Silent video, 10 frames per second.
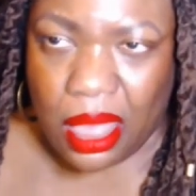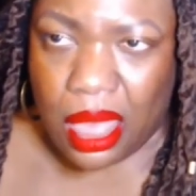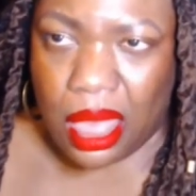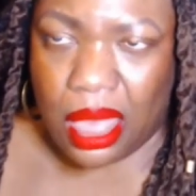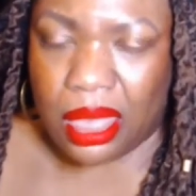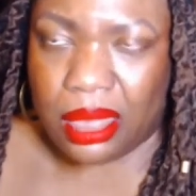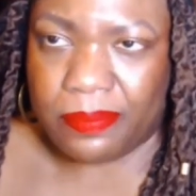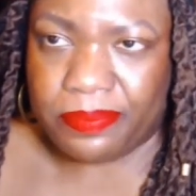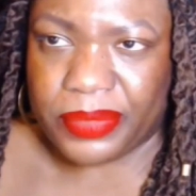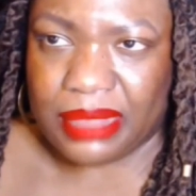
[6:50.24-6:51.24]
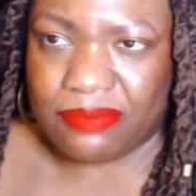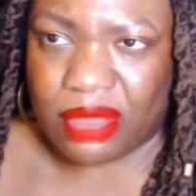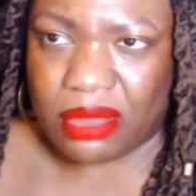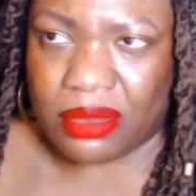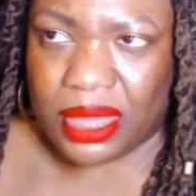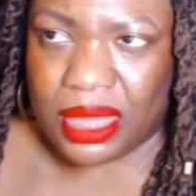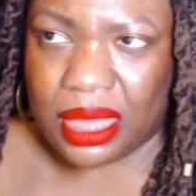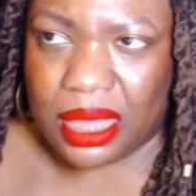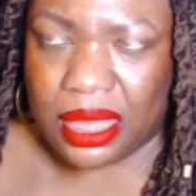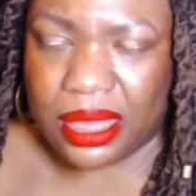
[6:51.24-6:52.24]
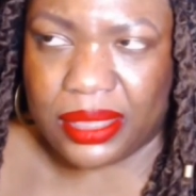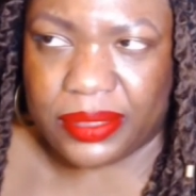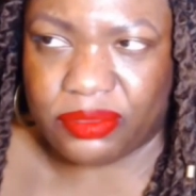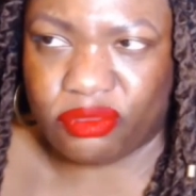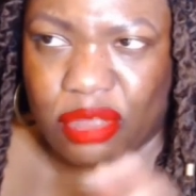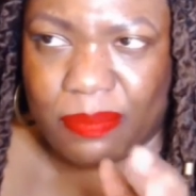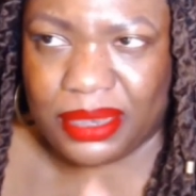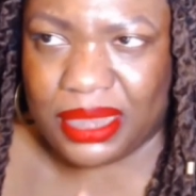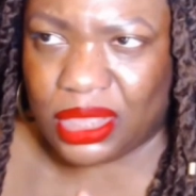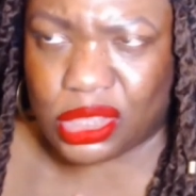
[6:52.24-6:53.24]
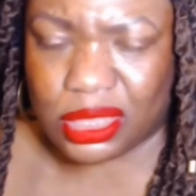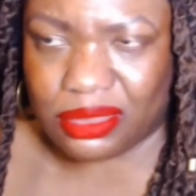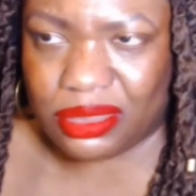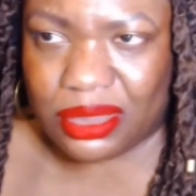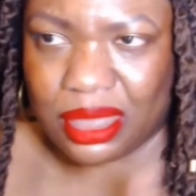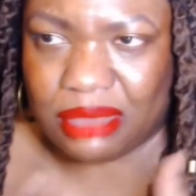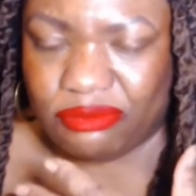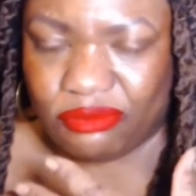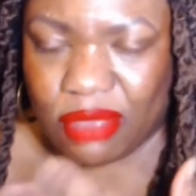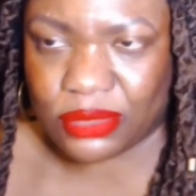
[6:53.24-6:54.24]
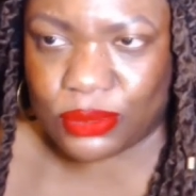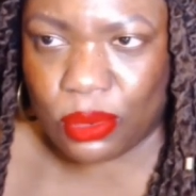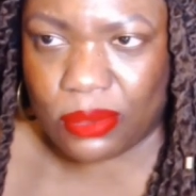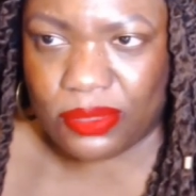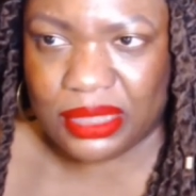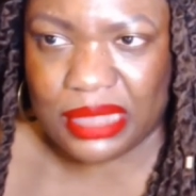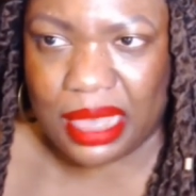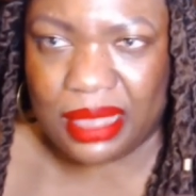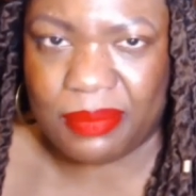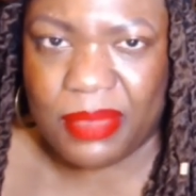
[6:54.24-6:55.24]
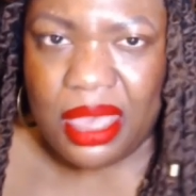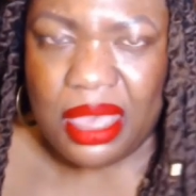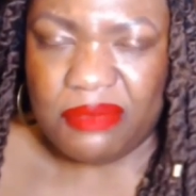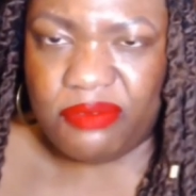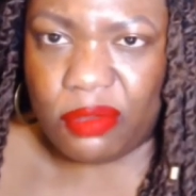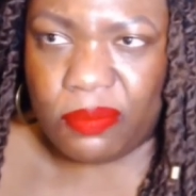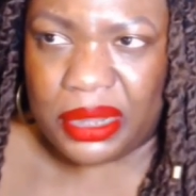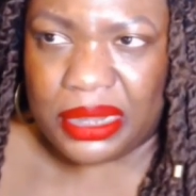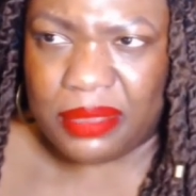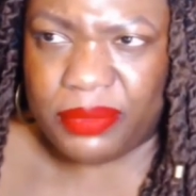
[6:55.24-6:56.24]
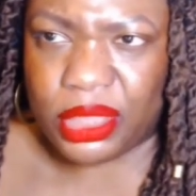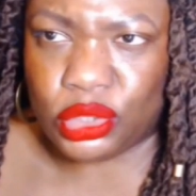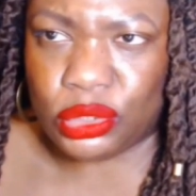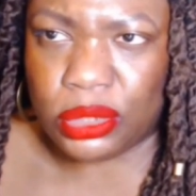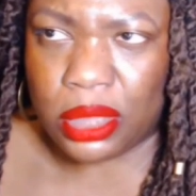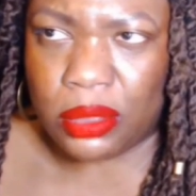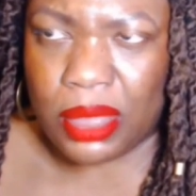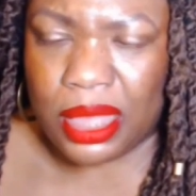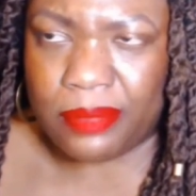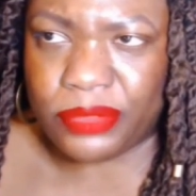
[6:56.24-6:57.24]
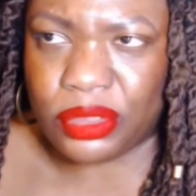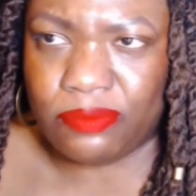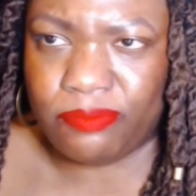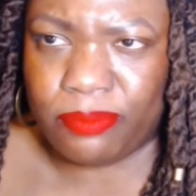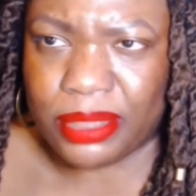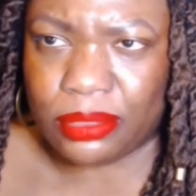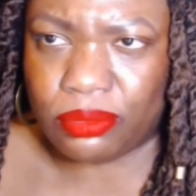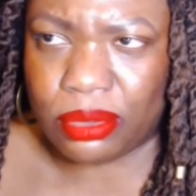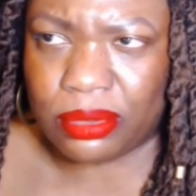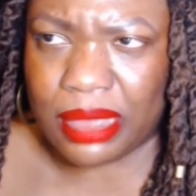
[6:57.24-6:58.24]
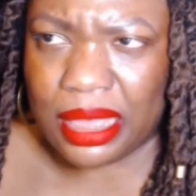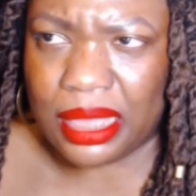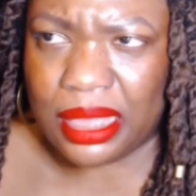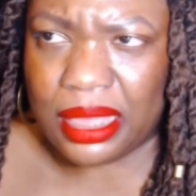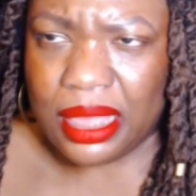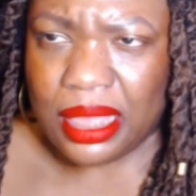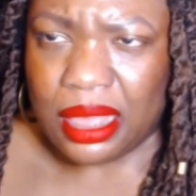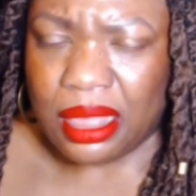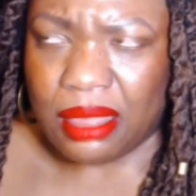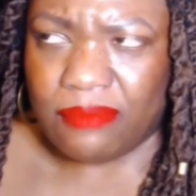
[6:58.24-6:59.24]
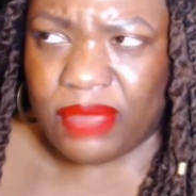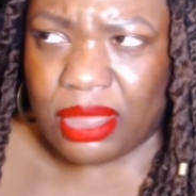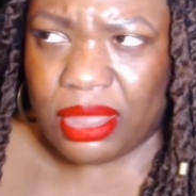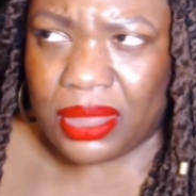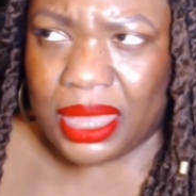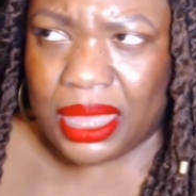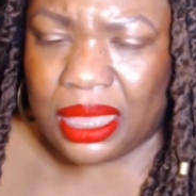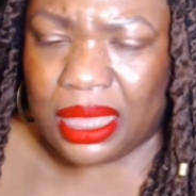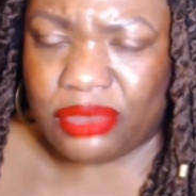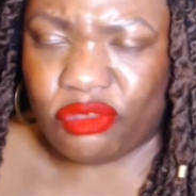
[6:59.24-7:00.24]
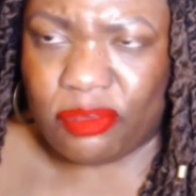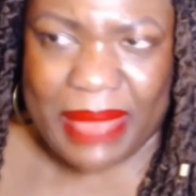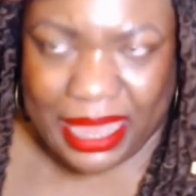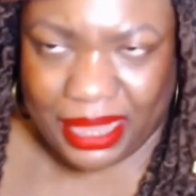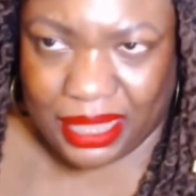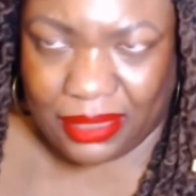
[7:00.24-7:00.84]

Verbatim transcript: um and very uh trepidatious and untrustworthy time for brittney because you know um you've been through uh very uh, traumatic